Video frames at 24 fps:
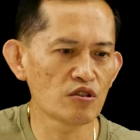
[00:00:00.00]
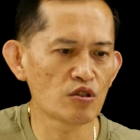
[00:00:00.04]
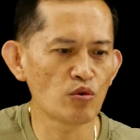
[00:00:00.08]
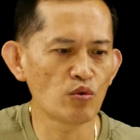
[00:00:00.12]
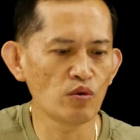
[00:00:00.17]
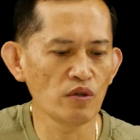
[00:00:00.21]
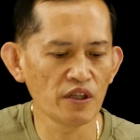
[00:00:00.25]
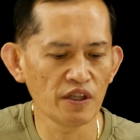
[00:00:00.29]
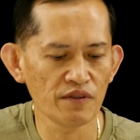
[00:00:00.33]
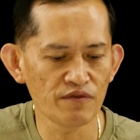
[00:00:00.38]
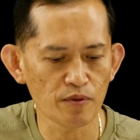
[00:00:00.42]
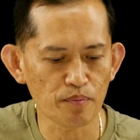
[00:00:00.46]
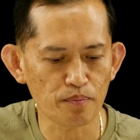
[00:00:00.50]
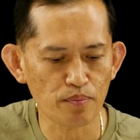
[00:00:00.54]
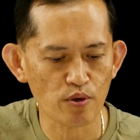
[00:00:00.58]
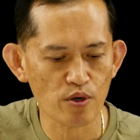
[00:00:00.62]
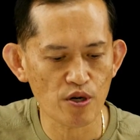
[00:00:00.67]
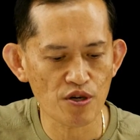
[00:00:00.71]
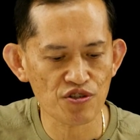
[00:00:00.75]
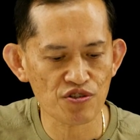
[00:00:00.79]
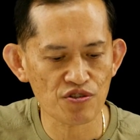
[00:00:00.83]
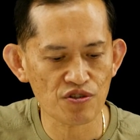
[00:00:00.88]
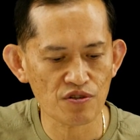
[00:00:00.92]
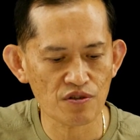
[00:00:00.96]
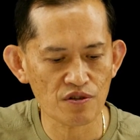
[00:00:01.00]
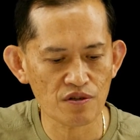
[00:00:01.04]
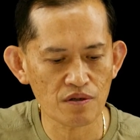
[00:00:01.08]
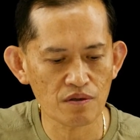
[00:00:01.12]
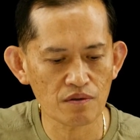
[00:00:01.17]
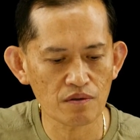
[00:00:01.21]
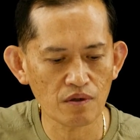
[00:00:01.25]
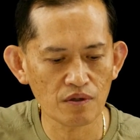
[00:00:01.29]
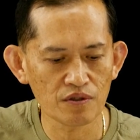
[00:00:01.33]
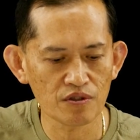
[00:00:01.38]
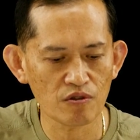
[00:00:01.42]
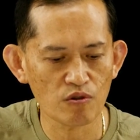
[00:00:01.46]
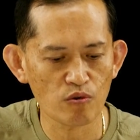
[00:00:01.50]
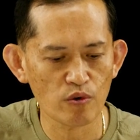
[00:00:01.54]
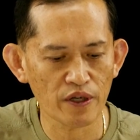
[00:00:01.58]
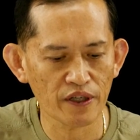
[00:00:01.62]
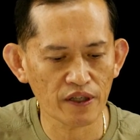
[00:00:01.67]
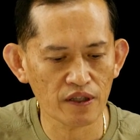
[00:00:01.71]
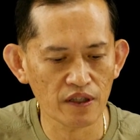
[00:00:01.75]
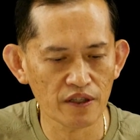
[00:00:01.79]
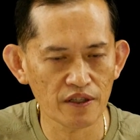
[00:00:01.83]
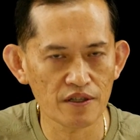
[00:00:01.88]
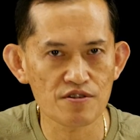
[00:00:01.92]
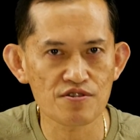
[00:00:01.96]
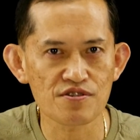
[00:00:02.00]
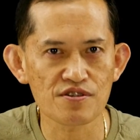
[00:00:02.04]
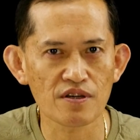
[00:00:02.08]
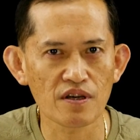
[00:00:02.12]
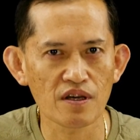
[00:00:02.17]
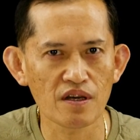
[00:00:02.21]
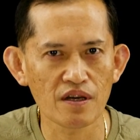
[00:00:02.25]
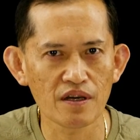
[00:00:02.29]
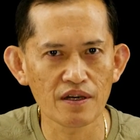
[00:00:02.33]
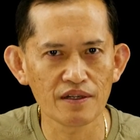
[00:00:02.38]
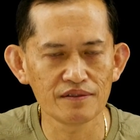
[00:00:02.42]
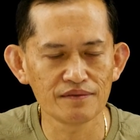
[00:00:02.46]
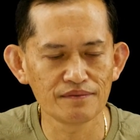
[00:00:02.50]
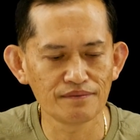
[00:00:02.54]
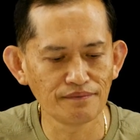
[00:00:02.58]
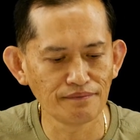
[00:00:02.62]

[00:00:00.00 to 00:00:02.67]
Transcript: going to relieve the pressure on the regulator side.